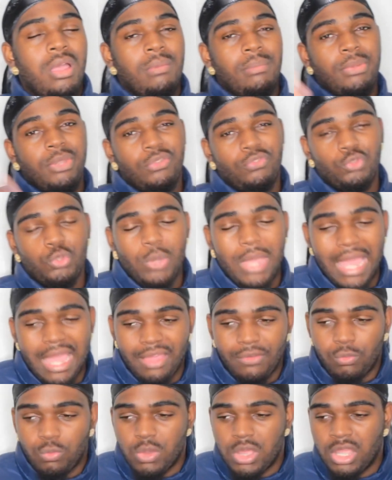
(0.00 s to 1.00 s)
But if you
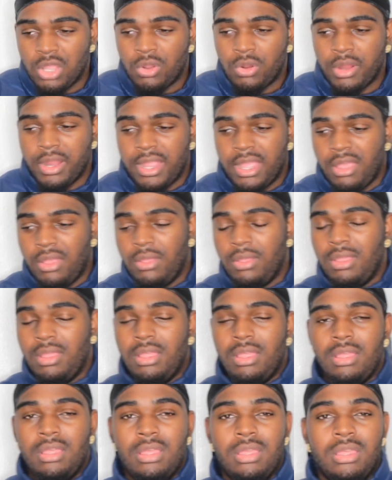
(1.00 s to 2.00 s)
have 1 crown,
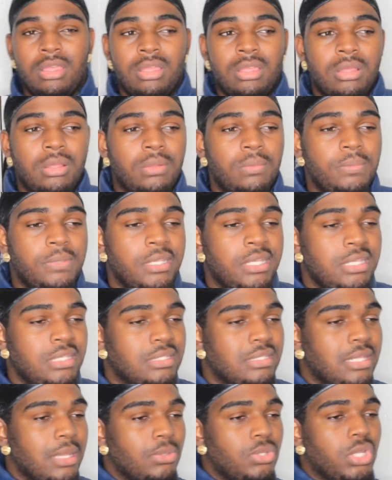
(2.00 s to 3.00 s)
please
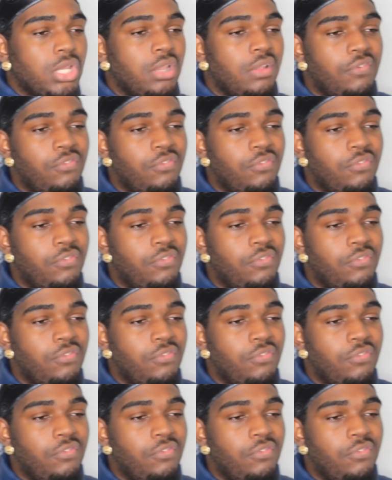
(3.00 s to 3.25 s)
stop trying to